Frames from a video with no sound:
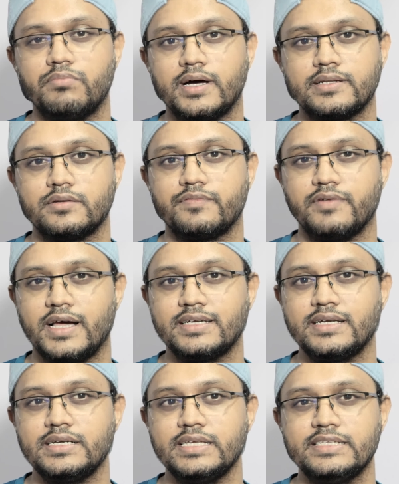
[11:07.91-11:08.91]
but
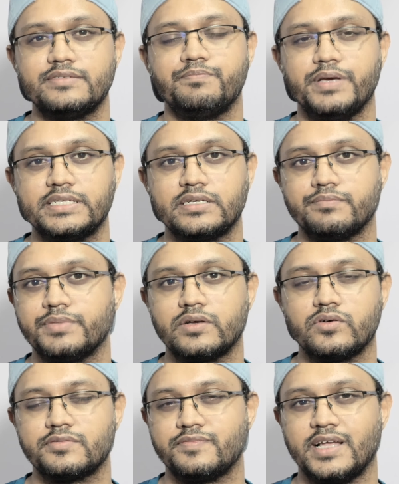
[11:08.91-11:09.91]
Flutter is better
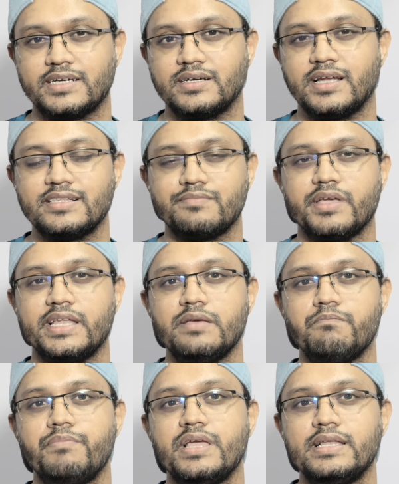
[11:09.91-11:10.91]
because Flutter has many
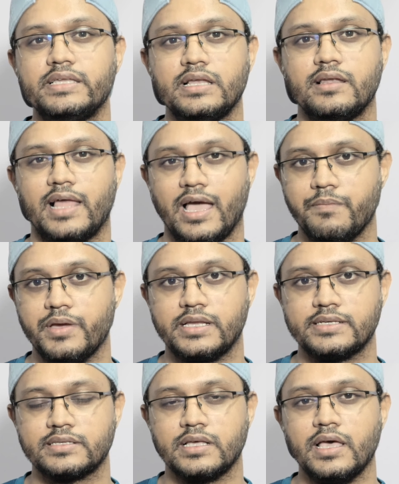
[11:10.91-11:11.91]
built-in
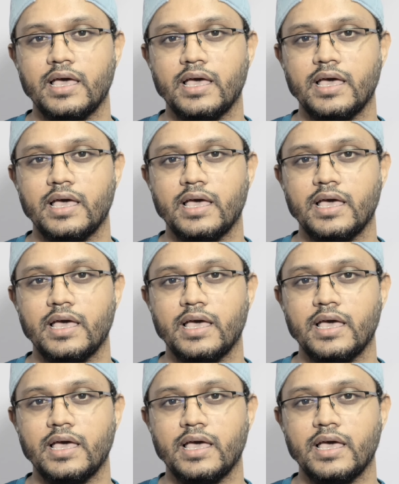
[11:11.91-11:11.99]
libraries.